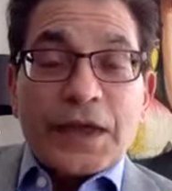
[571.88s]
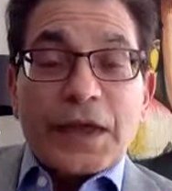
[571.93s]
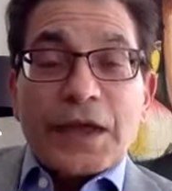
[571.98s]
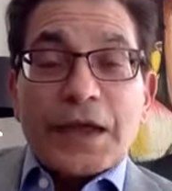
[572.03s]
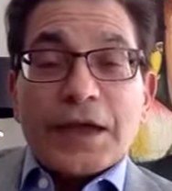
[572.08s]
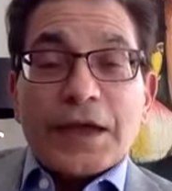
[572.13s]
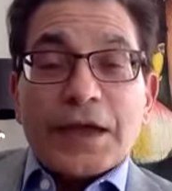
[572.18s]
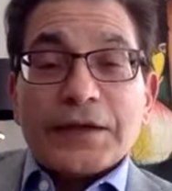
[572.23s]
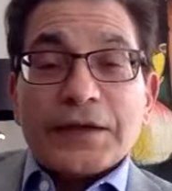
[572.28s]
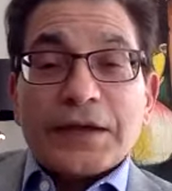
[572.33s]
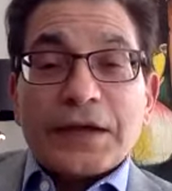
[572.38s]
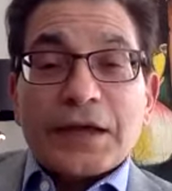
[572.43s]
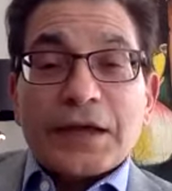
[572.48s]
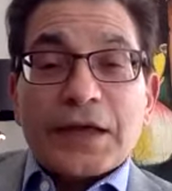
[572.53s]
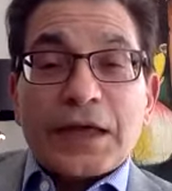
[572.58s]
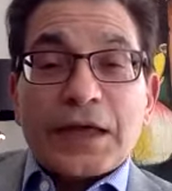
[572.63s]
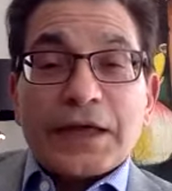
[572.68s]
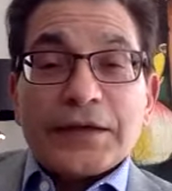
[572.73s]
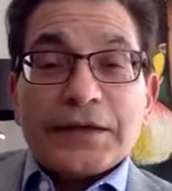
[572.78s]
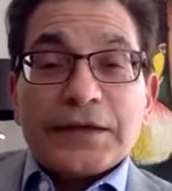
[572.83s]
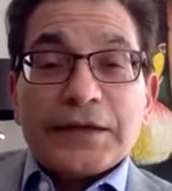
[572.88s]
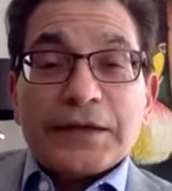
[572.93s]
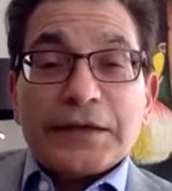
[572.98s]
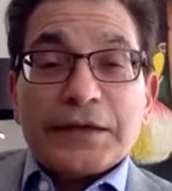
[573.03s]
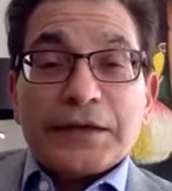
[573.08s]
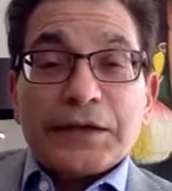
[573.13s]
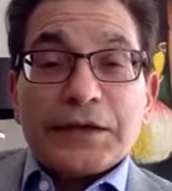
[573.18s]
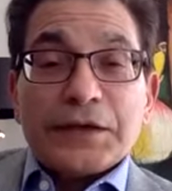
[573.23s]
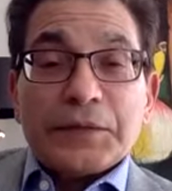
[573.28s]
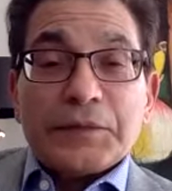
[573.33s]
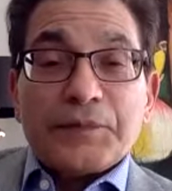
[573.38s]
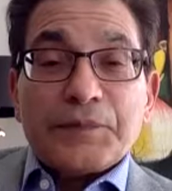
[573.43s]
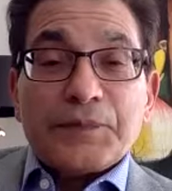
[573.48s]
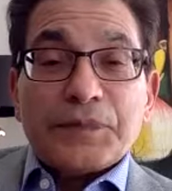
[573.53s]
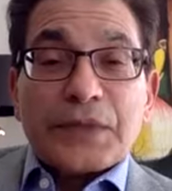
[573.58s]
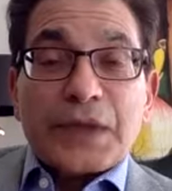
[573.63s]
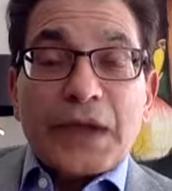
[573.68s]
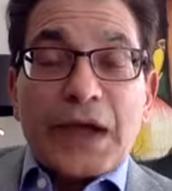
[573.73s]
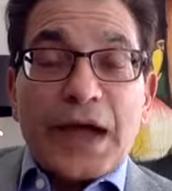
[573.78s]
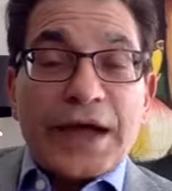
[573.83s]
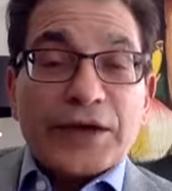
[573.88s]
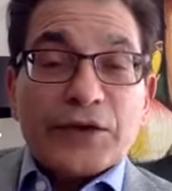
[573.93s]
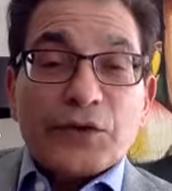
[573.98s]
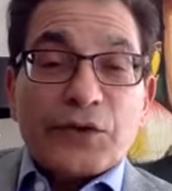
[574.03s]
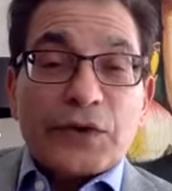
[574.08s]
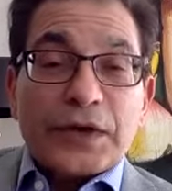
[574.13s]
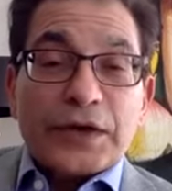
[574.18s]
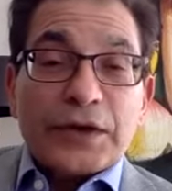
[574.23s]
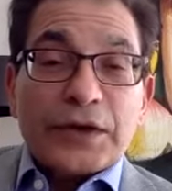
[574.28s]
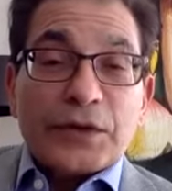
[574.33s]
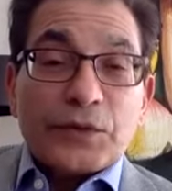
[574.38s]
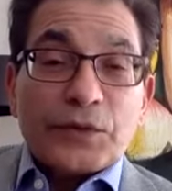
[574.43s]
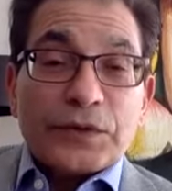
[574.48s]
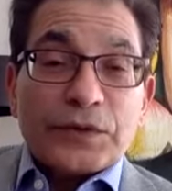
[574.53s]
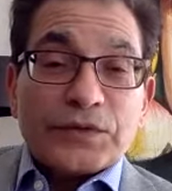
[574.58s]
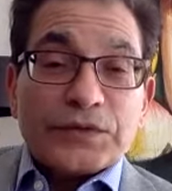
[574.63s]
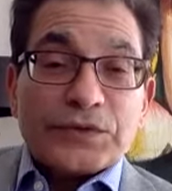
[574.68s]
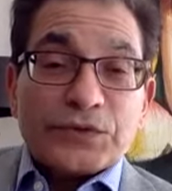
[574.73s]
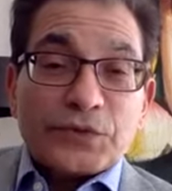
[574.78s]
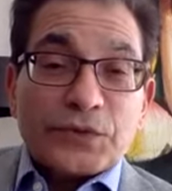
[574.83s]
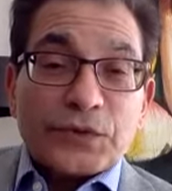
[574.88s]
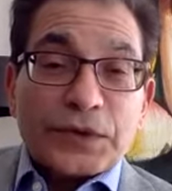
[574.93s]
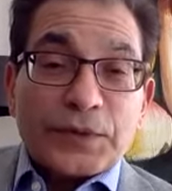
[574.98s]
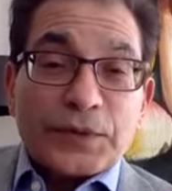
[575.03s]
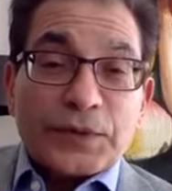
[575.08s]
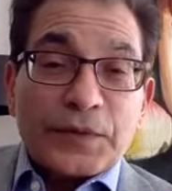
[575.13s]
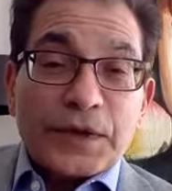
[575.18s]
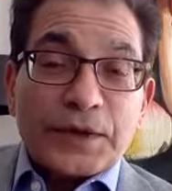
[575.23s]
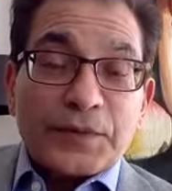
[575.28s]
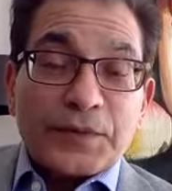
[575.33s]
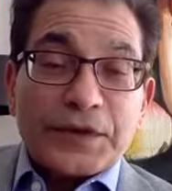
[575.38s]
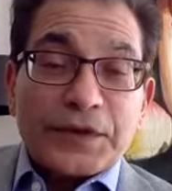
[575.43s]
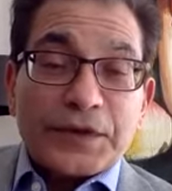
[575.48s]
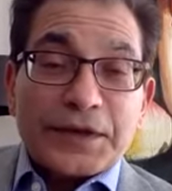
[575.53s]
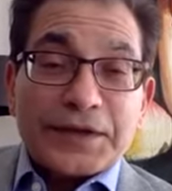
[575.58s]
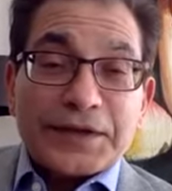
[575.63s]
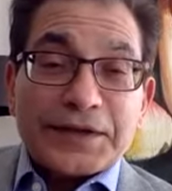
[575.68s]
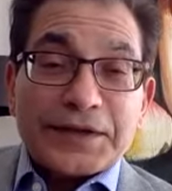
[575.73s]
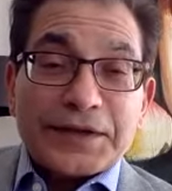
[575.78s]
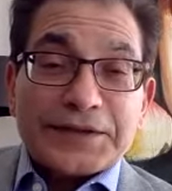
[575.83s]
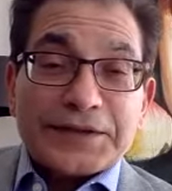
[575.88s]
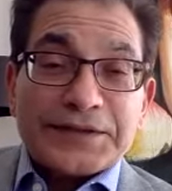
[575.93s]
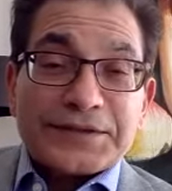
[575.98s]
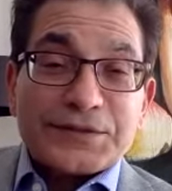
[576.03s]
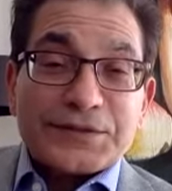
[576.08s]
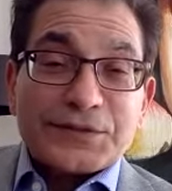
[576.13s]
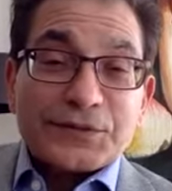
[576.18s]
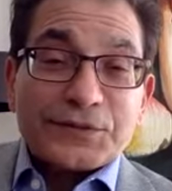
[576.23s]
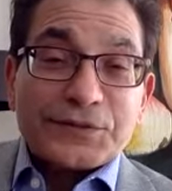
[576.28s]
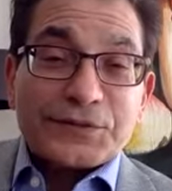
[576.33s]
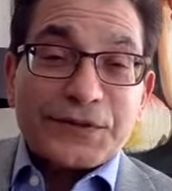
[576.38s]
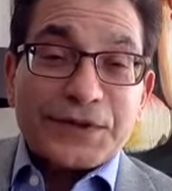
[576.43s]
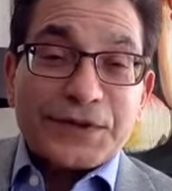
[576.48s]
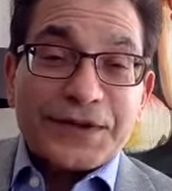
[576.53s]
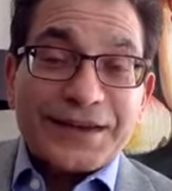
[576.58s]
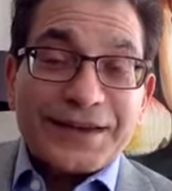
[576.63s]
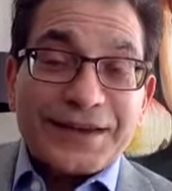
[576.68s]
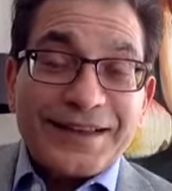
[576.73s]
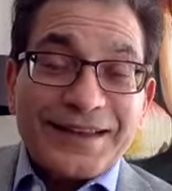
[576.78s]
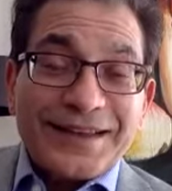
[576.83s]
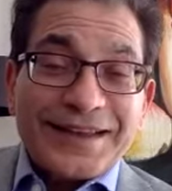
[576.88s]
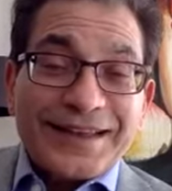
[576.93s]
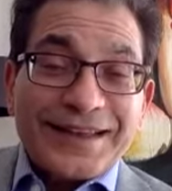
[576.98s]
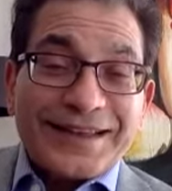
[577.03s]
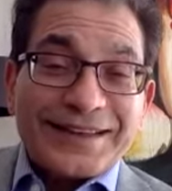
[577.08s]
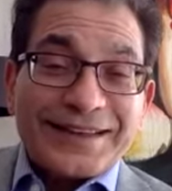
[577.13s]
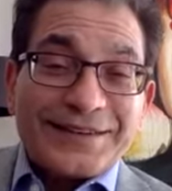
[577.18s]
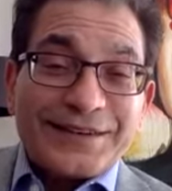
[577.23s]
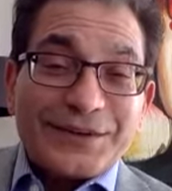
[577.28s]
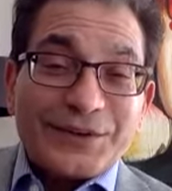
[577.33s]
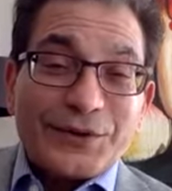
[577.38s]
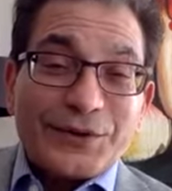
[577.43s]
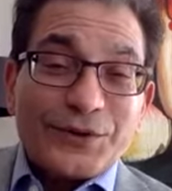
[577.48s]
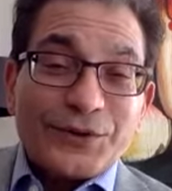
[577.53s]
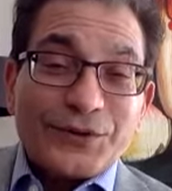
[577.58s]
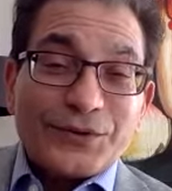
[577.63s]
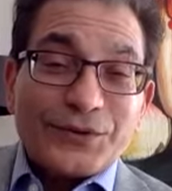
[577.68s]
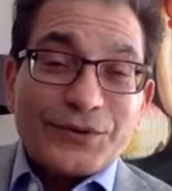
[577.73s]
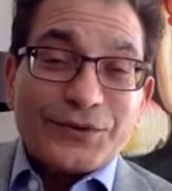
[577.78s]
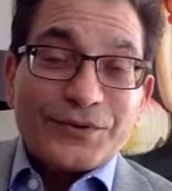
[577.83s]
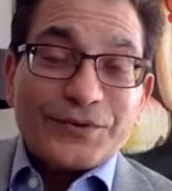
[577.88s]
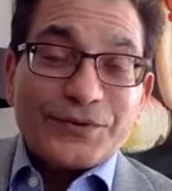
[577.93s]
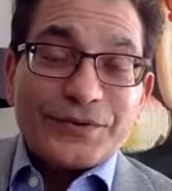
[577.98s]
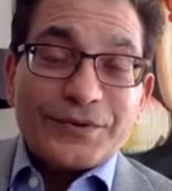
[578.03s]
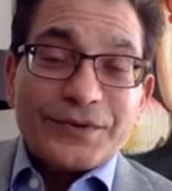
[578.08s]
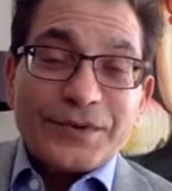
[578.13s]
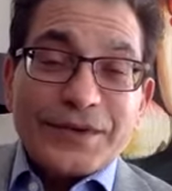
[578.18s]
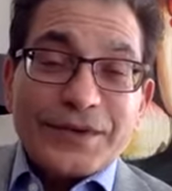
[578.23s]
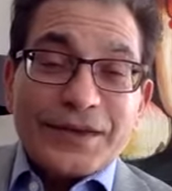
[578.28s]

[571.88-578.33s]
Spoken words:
And I had no idea what he was talking about, but I just sort of continued to